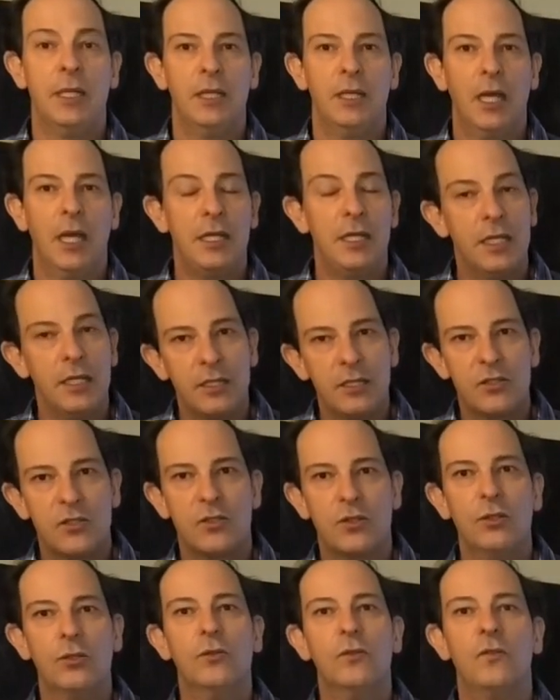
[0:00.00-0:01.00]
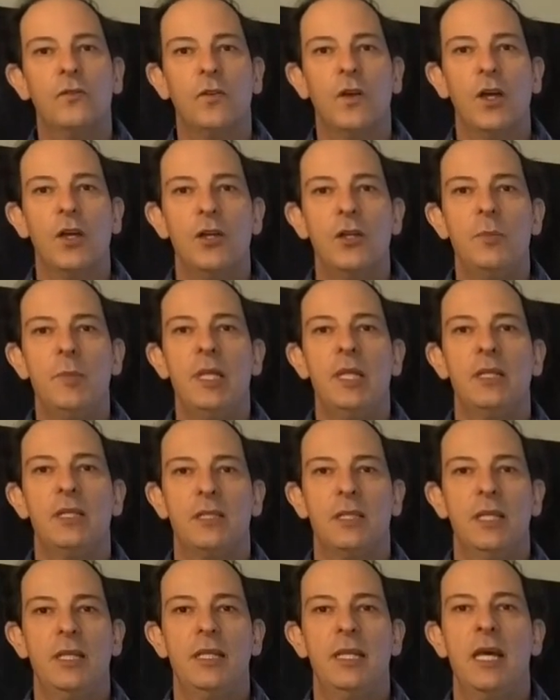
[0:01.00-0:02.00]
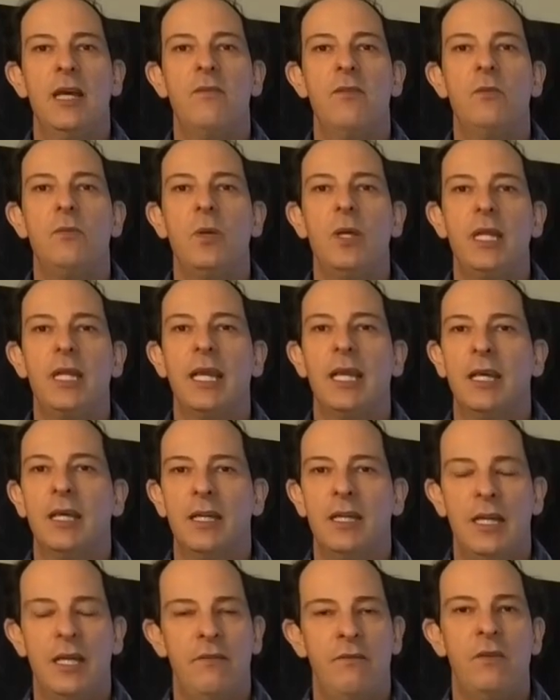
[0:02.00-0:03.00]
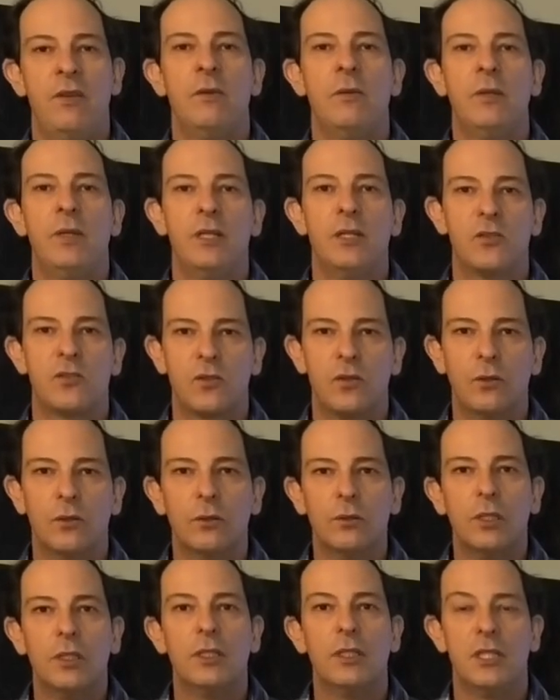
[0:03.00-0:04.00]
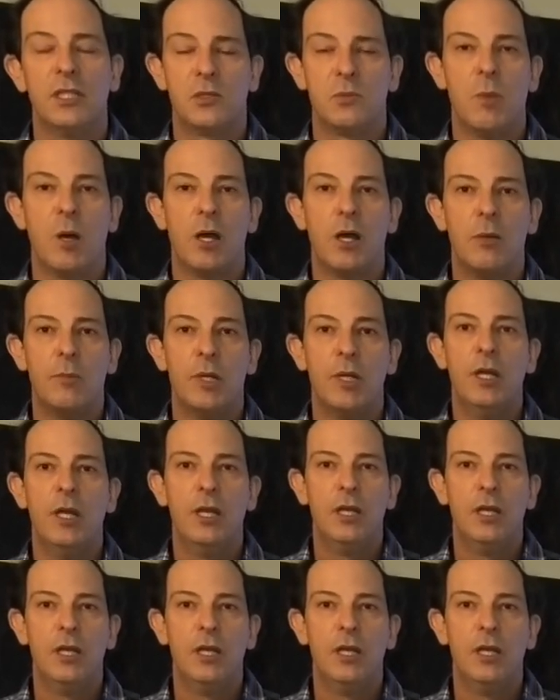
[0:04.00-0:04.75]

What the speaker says: And yet the school phoned me and said, David, we can't have you in the school at this moment.